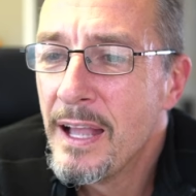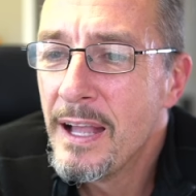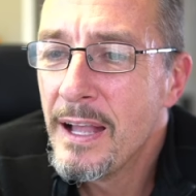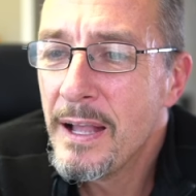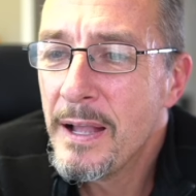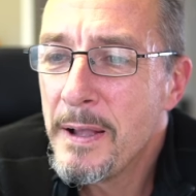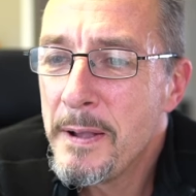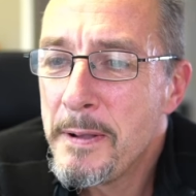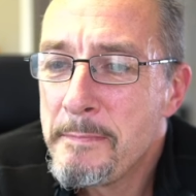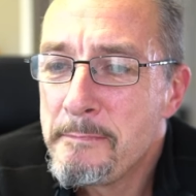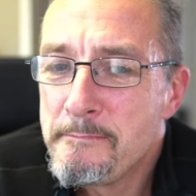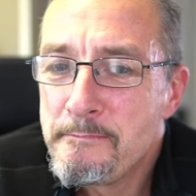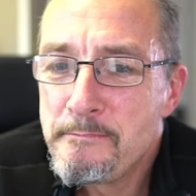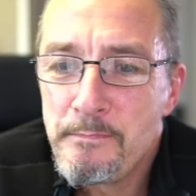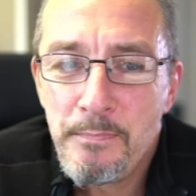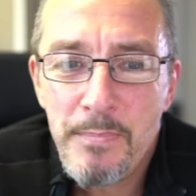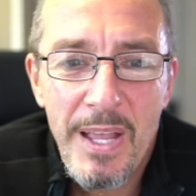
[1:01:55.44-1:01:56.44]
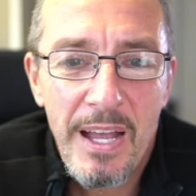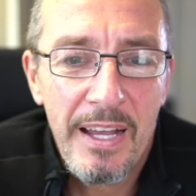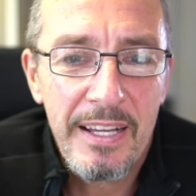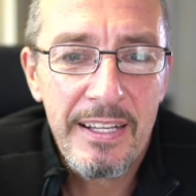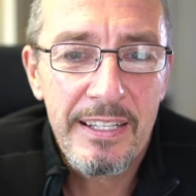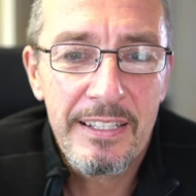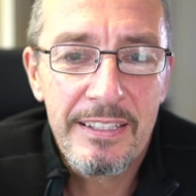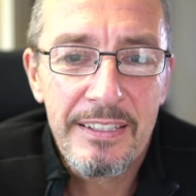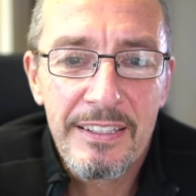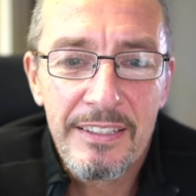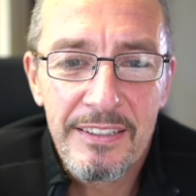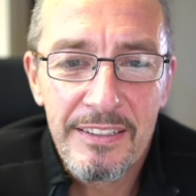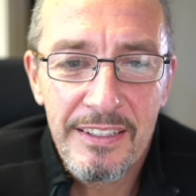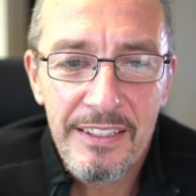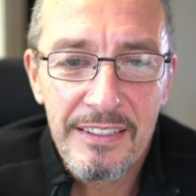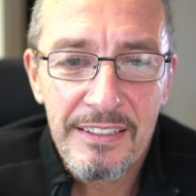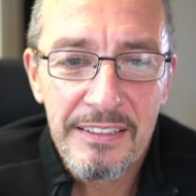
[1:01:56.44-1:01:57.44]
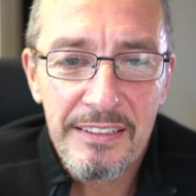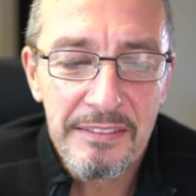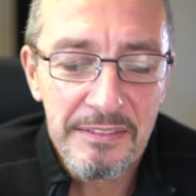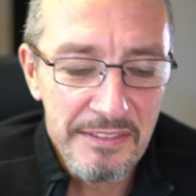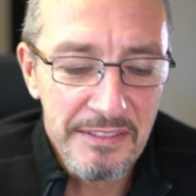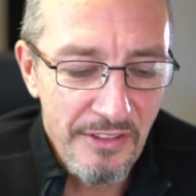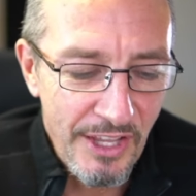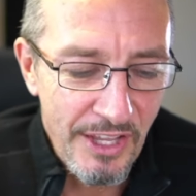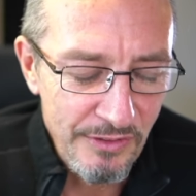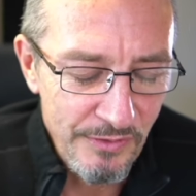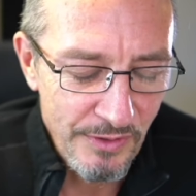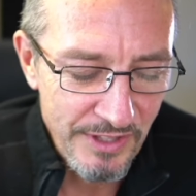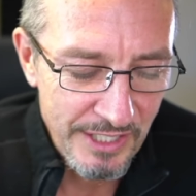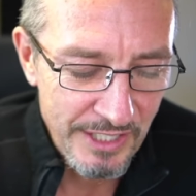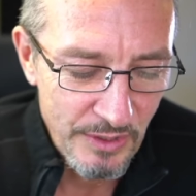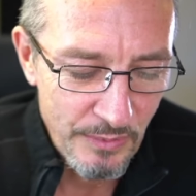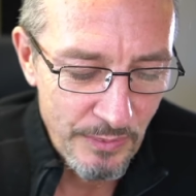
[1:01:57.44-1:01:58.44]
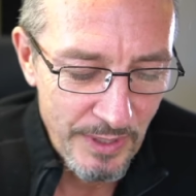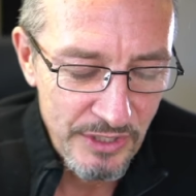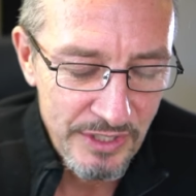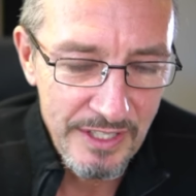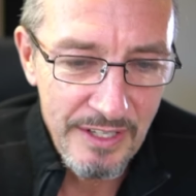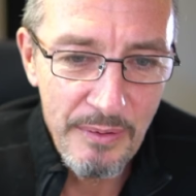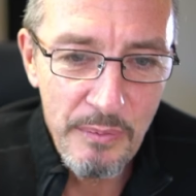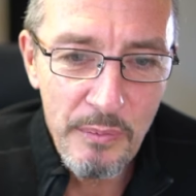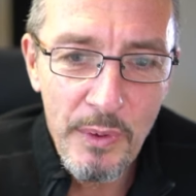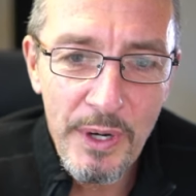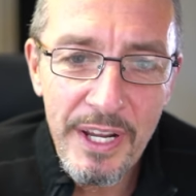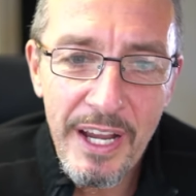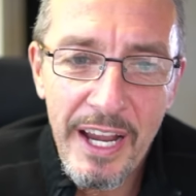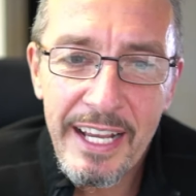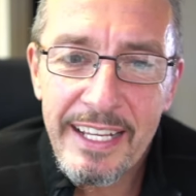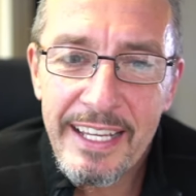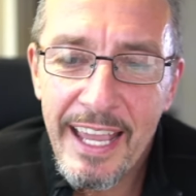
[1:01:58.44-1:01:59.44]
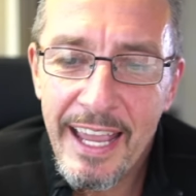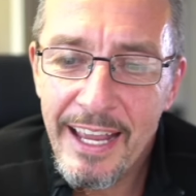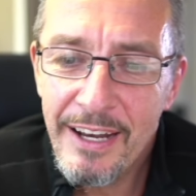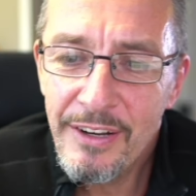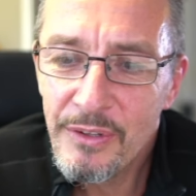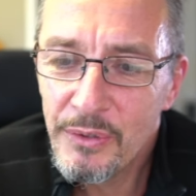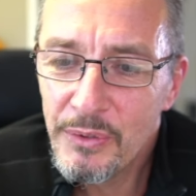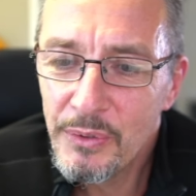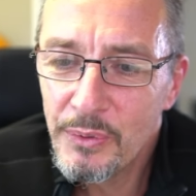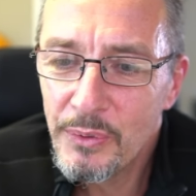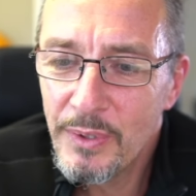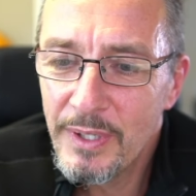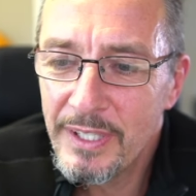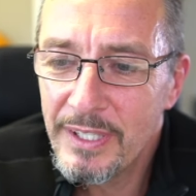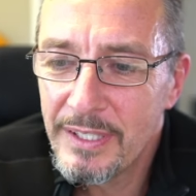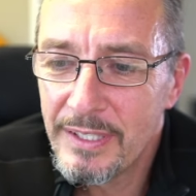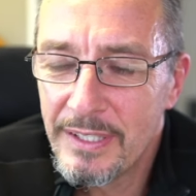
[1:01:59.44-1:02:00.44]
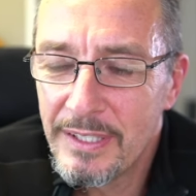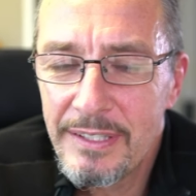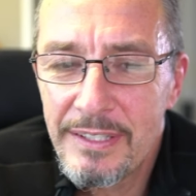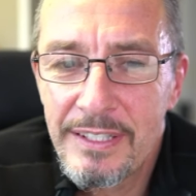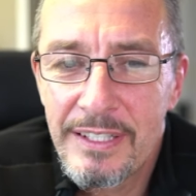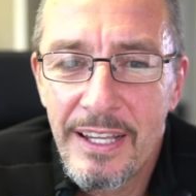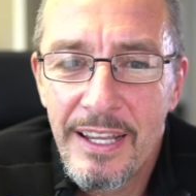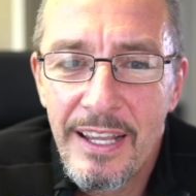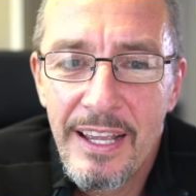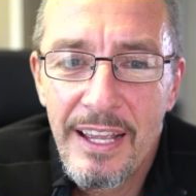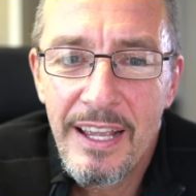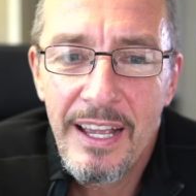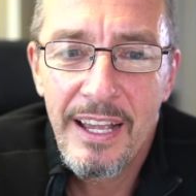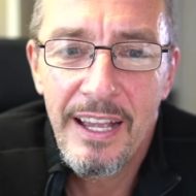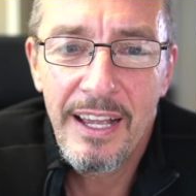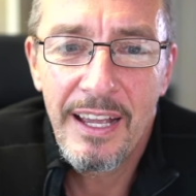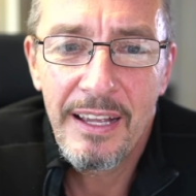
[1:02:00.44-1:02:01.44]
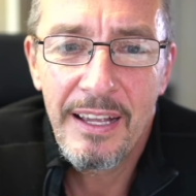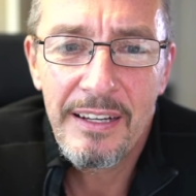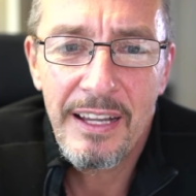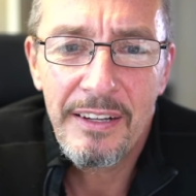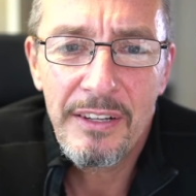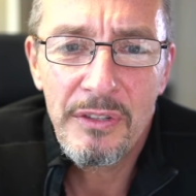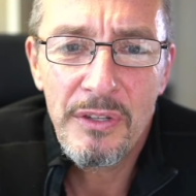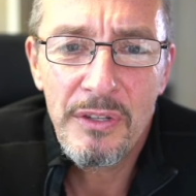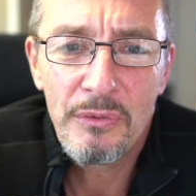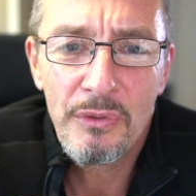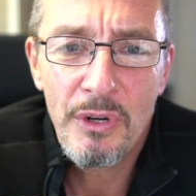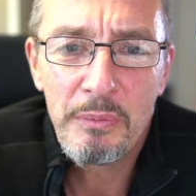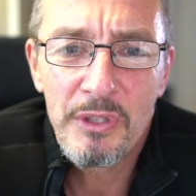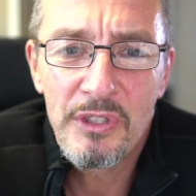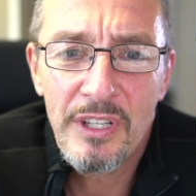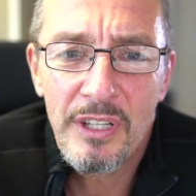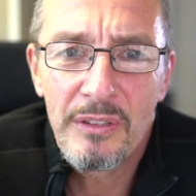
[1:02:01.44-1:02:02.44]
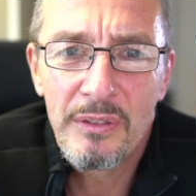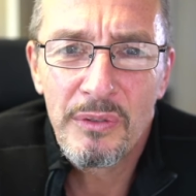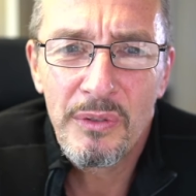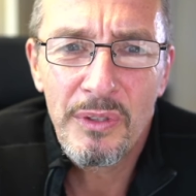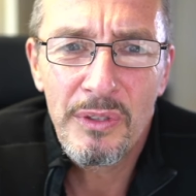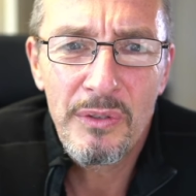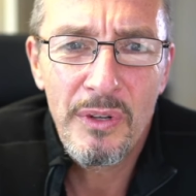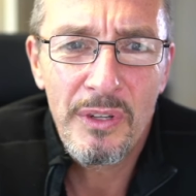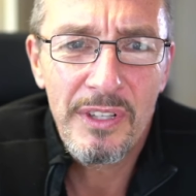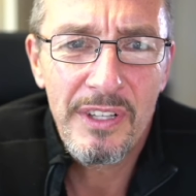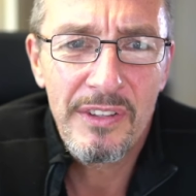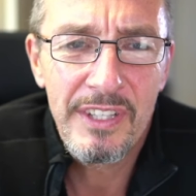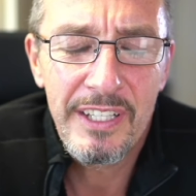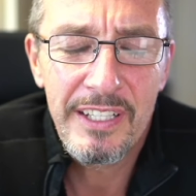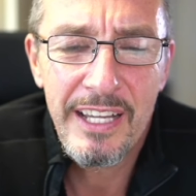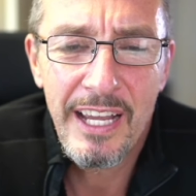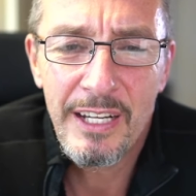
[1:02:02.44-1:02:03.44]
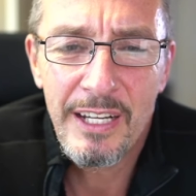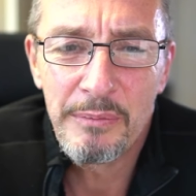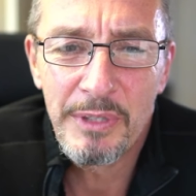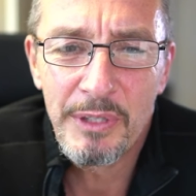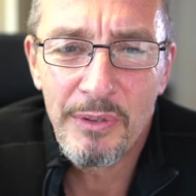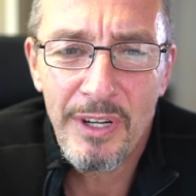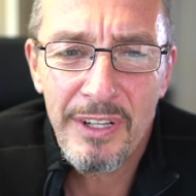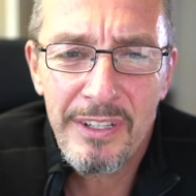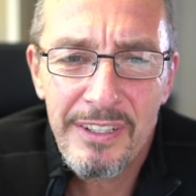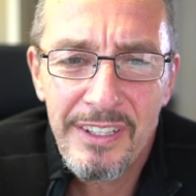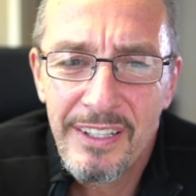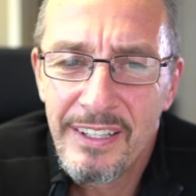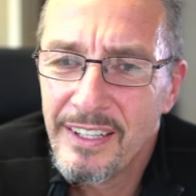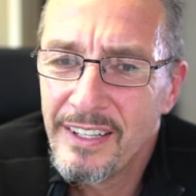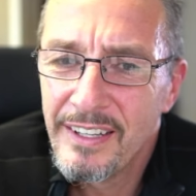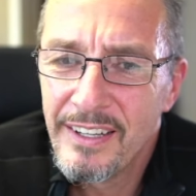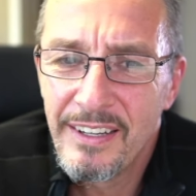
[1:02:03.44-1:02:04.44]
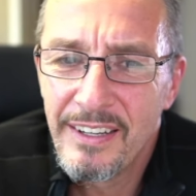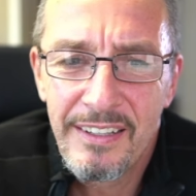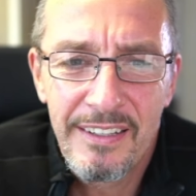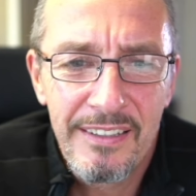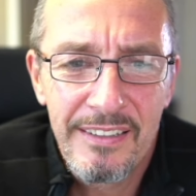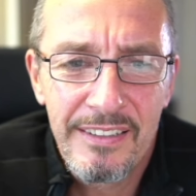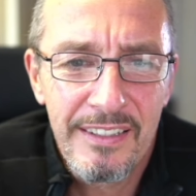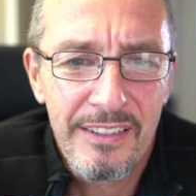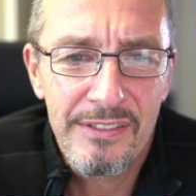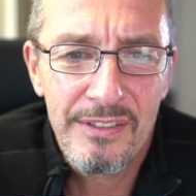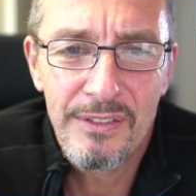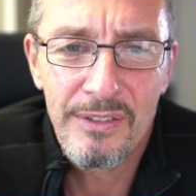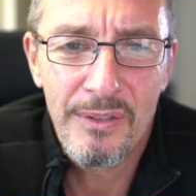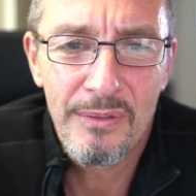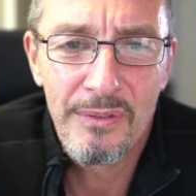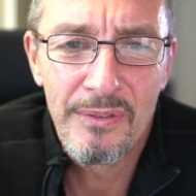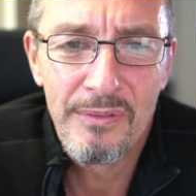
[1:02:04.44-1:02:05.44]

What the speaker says: I can, thanks for that question. What I can do is, and I don't know, Robert Jan, you are not in the academy, right? Yes or no?